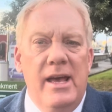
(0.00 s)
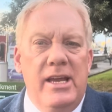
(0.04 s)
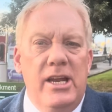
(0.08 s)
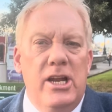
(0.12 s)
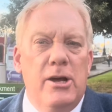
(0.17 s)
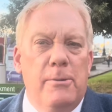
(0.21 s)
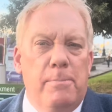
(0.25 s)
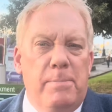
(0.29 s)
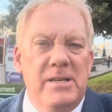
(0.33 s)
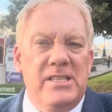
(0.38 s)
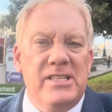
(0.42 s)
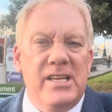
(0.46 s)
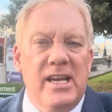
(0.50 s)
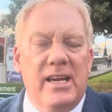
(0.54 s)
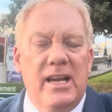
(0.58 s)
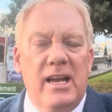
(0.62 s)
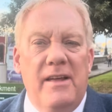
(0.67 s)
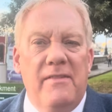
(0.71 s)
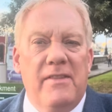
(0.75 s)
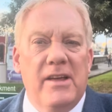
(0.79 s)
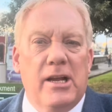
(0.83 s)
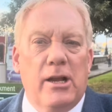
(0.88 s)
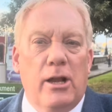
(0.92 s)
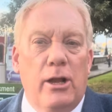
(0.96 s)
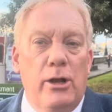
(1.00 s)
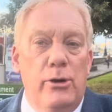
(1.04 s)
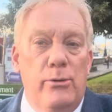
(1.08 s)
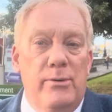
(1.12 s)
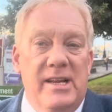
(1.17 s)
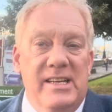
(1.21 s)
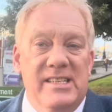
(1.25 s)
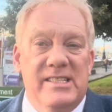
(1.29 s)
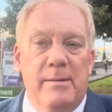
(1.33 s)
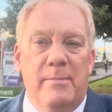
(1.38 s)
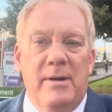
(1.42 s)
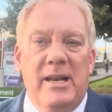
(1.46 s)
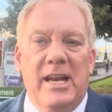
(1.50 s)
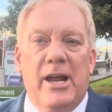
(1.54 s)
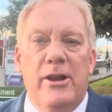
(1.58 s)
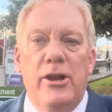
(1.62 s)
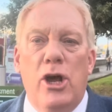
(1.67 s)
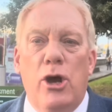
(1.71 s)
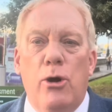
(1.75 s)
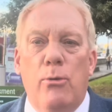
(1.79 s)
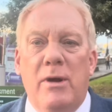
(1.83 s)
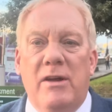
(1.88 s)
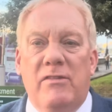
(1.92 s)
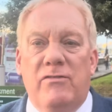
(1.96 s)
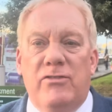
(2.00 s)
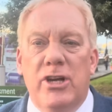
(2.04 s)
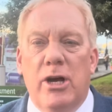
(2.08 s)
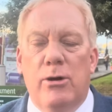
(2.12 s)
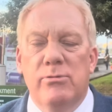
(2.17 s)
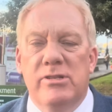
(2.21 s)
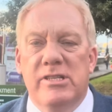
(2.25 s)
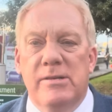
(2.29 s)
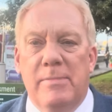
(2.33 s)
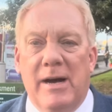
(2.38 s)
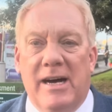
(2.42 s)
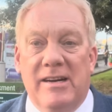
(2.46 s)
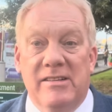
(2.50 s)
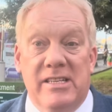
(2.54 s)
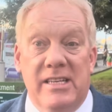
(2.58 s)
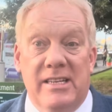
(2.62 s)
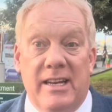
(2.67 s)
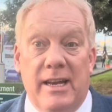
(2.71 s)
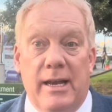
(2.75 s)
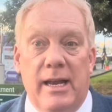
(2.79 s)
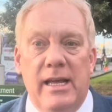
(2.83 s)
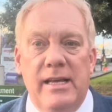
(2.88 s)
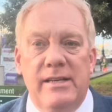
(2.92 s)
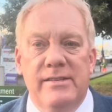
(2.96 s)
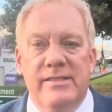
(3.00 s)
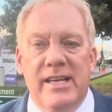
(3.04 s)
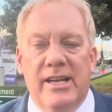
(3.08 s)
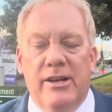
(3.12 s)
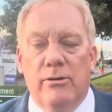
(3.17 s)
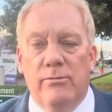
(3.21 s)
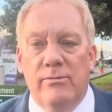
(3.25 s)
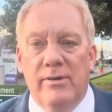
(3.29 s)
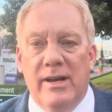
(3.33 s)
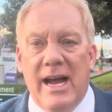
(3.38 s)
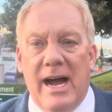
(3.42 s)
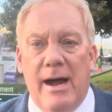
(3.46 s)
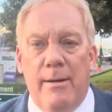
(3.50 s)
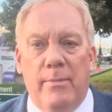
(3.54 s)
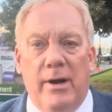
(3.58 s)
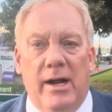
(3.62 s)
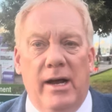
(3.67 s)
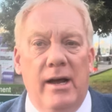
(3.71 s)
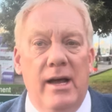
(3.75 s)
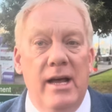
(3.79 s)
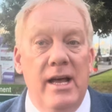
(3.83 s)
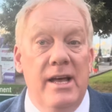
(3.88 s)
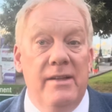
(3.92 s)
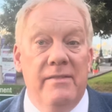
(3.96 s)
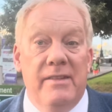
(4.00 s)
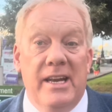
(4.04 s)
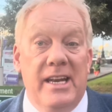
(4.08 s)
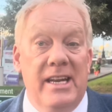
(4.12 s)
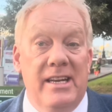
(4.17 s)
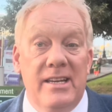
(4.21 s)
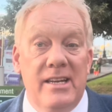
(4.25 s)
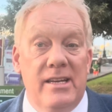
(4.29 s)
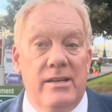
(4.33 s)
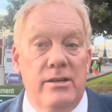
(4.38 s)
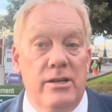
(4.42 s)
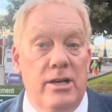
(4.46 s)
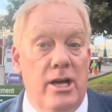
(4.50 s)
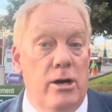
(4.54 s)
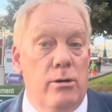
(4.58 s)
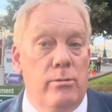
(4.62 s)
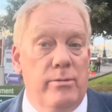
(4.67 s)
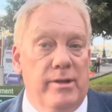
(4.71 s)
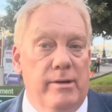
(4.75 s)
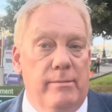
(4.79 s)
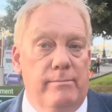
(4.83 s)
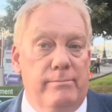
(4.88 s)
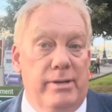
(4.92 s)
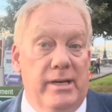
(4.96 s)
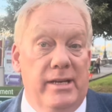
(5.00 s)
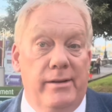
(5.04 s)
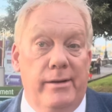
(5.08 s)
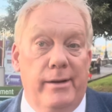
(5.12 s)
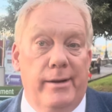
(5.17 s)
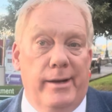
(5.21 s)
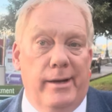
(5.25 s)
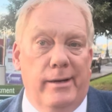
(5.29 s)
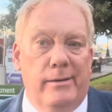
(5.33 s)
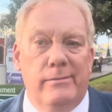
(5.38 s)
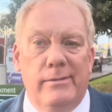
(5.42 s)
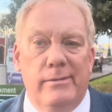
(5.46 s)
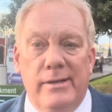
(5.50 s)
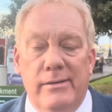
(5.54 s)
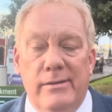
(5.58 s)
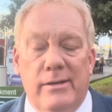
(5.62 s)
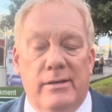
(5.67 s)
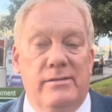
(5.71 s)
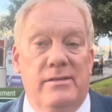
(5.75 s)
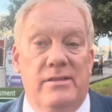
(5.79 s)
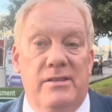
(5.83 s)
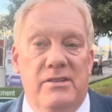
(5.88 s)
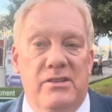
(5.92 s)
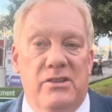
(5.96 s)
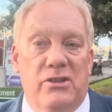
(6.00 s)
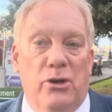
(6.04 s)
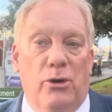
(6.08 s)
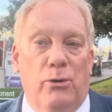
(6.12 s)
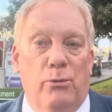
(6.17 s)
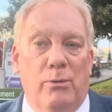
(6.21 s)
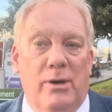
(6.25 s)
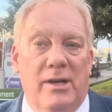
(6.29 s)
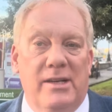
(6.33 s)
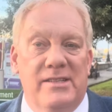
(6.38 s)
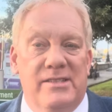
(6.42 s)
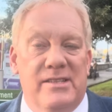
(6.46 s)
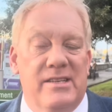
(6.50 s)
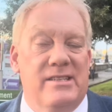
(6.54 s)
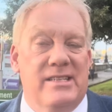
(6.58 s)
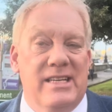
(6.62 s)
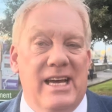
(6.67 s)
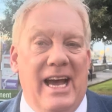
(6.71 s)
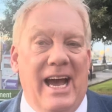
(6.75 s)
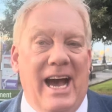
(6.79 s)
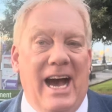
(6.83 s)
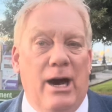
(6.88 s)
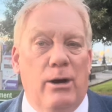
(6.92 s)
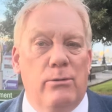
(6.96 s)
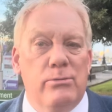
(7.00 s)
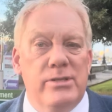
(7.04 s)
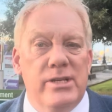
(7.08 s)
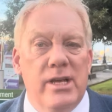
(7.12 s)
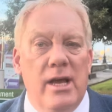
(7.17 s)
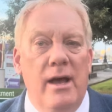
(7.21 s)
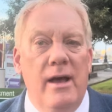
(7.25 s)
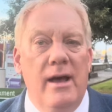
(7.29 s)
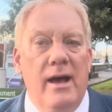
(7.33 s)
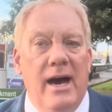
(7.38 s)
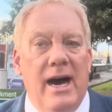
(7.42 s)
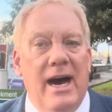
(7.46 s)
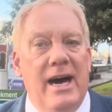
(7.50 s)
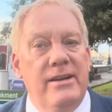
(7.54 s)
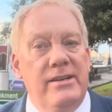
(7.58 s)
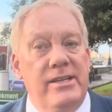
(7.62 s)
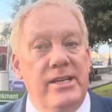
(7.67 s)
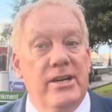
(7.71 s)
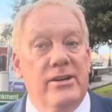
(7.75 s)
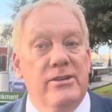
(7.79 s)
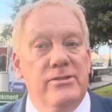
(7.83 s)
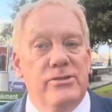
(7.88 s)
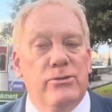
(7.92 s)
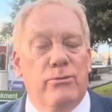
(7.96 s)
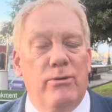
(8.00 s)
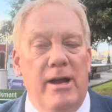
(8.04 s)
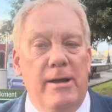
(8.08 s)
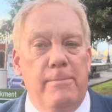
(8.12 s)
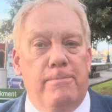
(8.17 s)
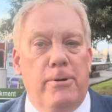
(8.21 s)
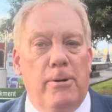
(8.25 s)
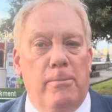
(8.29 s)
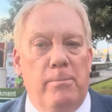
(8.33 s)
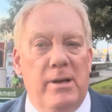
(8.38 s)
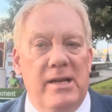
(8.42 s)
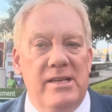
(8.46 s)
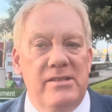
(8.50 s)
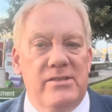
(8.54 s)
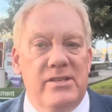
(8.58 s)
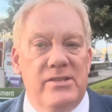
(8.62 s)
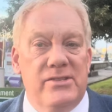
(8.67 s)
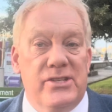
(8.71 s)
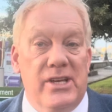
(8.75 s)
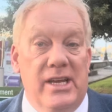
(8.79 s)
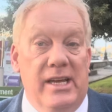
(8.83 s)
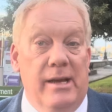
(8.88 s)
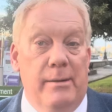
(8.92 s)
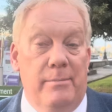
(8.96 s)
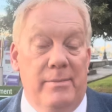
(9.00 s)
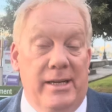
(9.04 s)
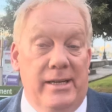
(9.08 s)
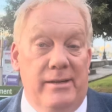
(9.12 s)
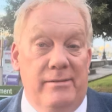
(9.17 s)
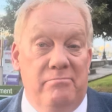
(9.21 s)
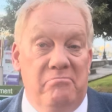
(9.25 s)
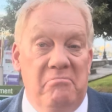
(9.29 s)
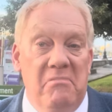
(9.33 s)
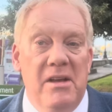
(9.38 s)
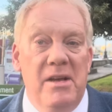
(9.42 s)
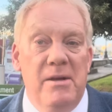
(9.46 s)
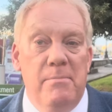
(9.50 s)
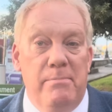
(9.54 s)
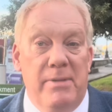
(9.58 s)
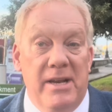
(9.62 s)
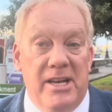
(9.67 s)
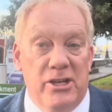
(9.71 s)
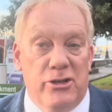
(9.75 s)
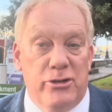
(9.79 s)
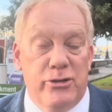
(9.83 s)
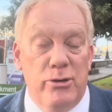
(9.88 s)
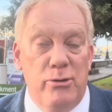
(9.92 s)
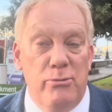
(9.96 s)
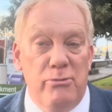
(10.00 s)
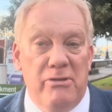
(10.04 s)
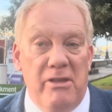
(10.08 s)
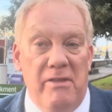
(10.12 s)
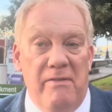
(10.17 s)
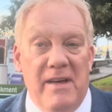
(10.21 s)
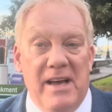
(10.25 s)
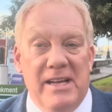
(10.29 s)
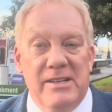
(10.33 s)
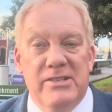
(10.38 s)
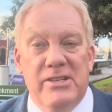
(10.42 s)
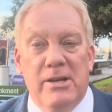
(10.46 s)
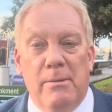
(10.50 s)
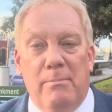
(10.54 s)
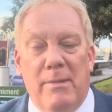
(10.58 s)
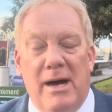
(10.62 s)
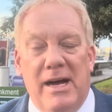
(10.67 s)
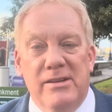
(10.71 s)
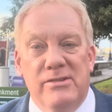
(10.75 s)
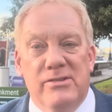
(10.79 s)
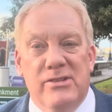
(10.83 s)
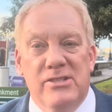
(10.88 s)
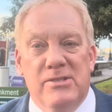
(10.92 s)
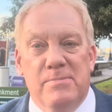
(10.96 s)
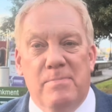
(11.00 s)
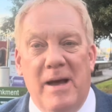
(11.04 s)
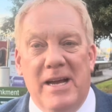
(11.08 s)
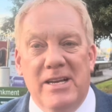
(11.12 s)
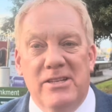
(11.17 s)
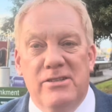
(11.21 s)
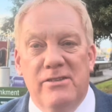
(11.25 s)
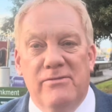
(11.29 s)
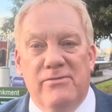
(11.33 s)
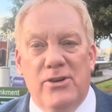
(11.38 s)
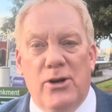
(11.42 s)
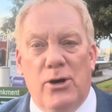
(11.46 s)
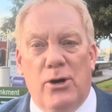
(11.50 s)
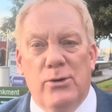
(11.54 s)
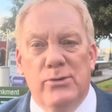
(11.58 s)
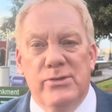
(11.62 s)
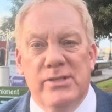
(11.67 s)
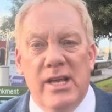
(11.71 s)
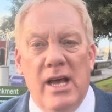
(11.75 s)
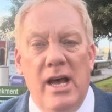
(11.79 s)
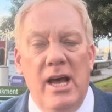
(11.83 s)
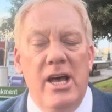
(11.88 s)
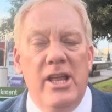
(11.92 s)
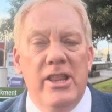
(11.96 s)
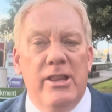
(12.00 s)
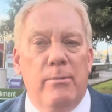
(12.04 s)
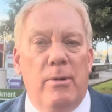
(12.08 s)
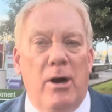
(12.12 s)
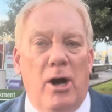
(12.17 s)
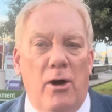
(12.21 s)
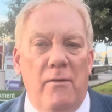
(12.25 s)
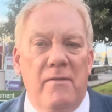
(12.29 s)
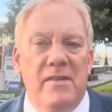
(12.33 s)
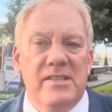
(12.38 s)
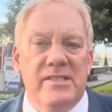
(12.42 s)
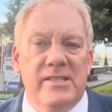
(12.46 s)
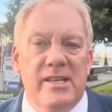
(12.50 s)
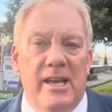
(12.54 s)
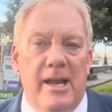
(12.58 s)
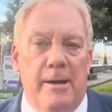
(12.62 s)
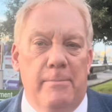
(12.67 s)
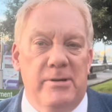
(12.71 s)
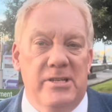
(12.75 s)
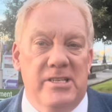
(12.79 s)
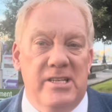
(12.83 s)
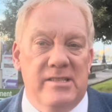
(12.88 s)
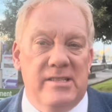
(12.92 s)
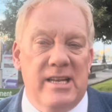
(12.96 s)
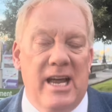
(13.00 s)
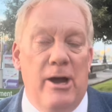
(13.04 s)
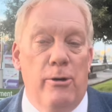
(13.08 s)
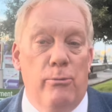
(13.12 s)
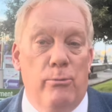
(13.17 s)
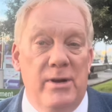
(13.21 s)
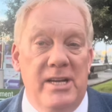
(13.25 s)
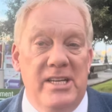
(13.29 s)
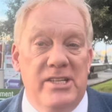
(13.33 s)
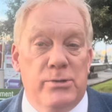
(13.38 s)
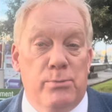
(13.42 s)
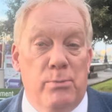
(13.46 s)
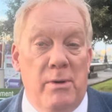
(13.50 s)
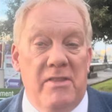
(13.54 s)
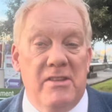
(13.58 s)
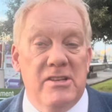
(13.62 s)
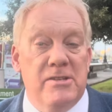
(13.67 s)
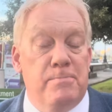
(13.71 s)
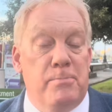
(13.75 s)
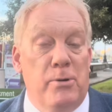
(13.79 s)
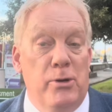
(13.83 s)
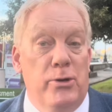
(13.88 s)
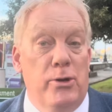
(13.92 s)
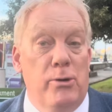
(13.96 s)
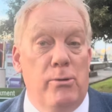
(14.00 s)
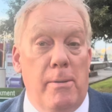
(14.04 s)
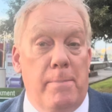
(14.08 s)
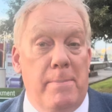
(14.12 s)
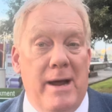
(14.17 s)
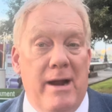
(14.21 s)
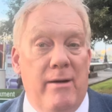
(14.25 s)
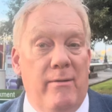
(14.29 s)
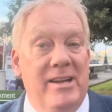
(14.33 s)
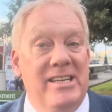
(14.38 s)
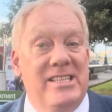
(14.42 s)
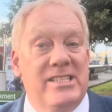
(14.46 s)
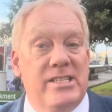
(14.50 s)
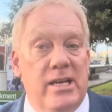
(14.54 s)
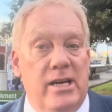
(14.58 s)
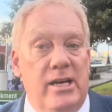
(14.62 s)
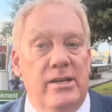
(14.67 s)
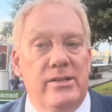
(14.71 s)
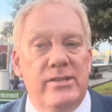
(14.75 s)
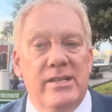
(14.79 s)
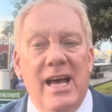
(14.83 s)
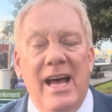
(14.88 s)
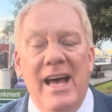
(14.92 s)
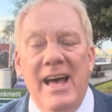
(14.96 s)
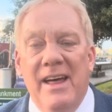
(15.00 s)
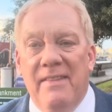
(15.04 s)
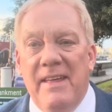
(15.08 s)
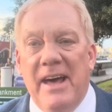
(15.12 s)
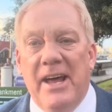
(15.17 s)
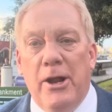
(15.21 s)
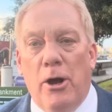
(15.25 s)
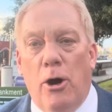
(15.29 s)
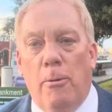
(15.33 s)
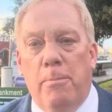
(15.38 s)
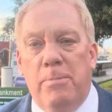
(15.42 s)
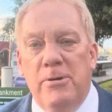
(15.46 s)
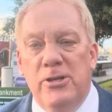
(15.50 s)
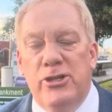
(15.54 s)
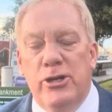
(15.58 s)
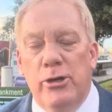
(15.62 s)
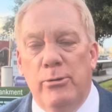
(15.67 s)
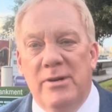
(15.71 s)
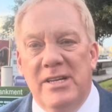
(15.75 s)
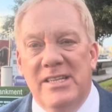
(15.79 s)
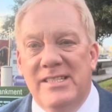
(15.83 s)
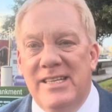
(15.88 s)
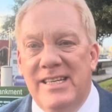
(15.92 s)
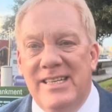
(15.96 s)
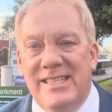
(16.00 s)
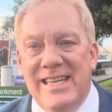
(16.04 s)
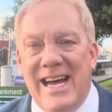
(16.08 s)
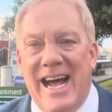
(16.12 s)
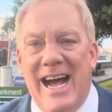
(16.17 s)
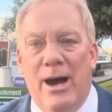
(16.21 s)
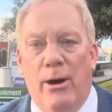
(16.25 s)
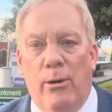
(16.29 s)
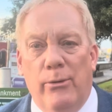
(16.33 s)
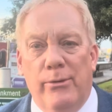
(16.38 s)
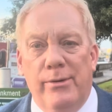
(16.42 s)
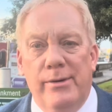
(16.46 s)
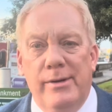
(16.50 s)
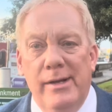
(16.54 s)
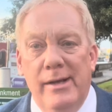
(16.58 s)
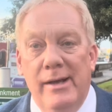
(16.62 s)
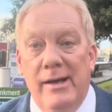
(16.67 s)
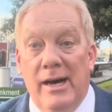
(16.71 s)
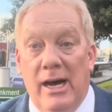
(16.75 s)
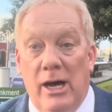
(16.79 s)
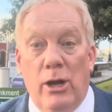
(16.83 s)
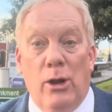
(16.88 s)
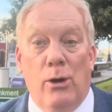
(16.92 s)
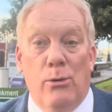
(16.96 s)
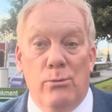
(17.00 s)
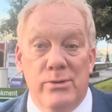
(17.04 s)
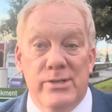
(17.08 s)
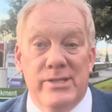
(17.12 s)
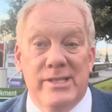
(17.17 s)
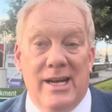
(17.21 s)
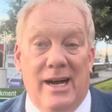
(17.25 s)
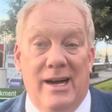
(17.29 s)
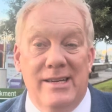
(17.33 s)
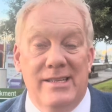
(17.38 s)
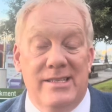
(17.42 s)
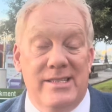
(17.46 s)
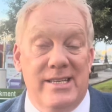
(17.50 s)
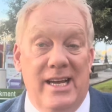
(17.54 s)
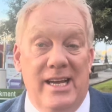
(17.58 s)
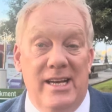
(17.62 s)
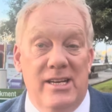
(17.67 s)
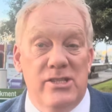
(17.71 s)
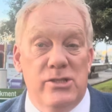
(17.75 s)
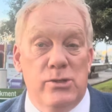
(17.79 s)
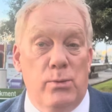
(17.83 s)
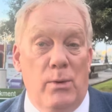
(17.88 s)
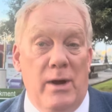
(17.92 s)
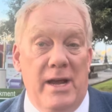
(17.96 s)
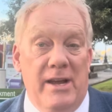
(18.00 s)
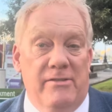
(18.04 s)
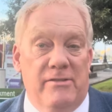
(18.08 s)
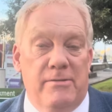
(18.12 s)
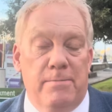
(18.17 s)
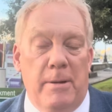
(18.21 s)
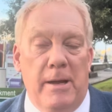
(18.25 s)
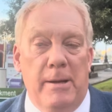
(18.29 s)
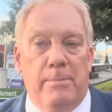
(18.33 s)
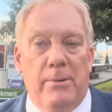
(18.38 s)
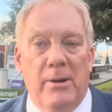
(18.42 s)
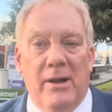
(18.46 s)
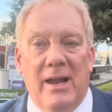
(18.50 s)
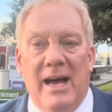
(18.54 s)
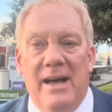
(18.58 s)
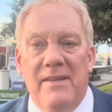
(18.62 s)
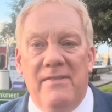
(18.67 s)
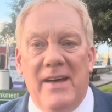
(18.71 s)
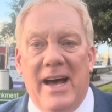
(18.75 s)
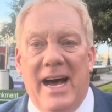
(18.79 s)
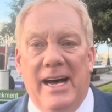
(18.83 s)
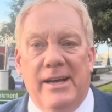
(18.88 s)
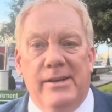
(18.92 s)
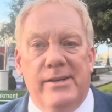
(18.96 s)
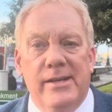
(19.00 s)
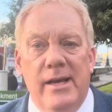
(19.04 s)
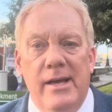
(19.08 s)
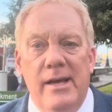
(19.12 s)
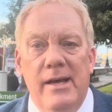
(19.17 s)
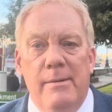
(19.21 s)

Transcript: You know, particularly the Clooneys. I mean, I know we joked about it and he said on camera that he didn't know them, but, you know, we thought, well, it's a day out and, you know, it's great publicity. I mean, bit of truth in that, some might suspect, of course. There were other celebrities like Reese Witherspoon who apparently turned that opportunity down alongside Taylor Swift, people like that.